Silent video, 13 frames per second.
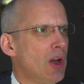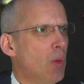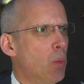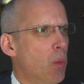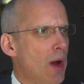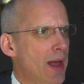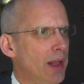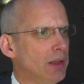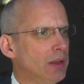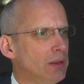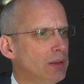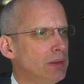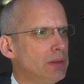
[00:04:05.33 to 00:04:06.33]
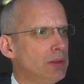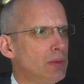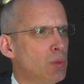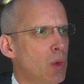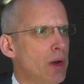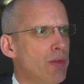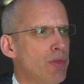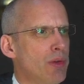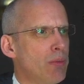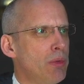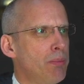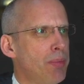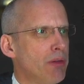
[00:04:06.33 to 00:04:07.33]
Well, one of them
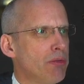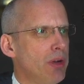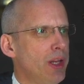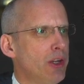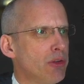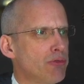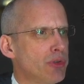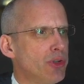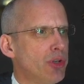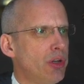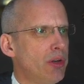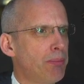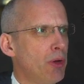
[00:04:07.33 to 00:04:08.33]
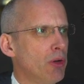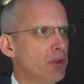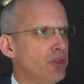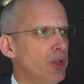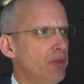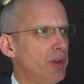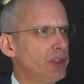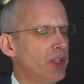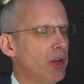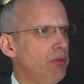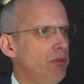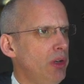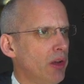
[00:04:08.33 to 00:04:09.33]
would be a really good return policy if I
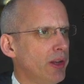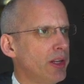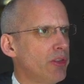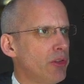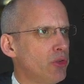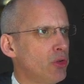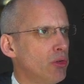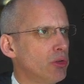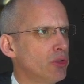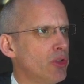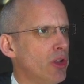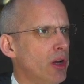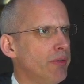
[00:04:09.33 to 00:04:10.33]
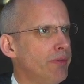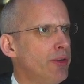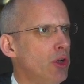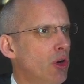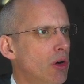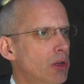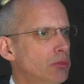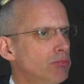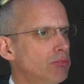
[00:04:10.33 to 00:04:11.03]
don't like the socks that I've got.